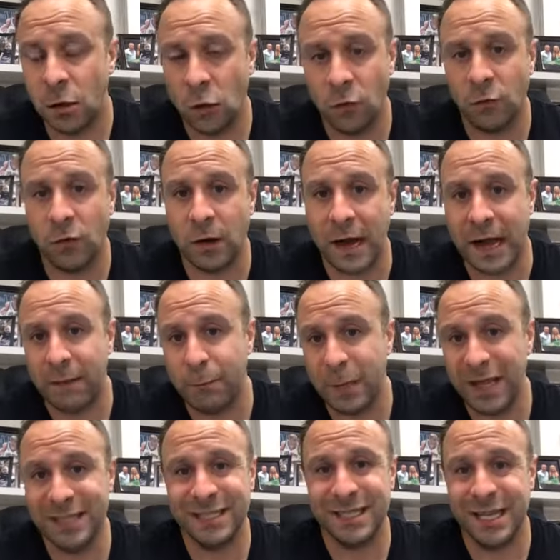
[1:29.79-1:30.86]
over at
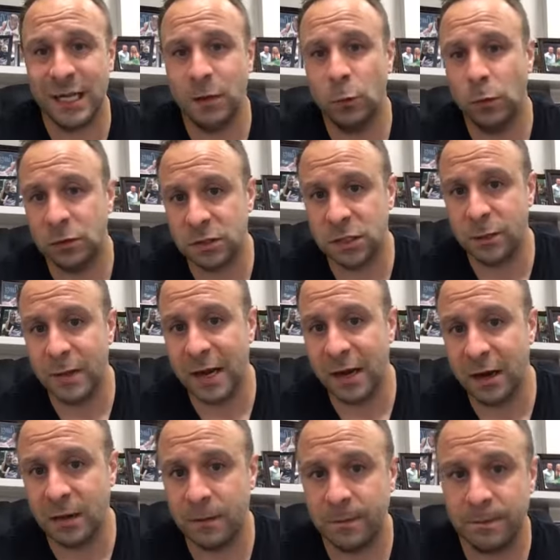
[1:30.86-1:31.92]
Penn State
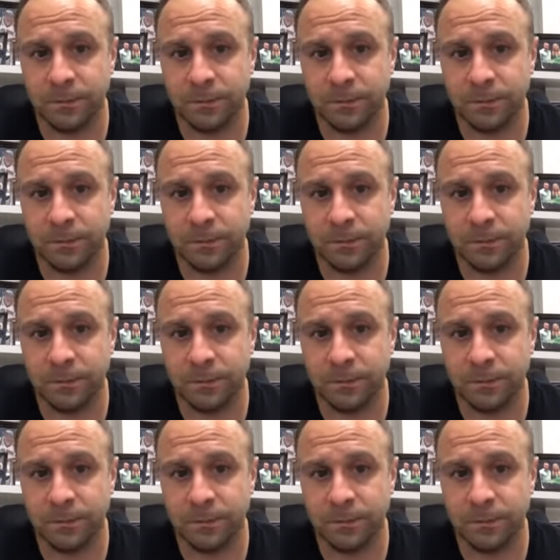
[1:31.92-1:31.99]
Wilkes-Barre.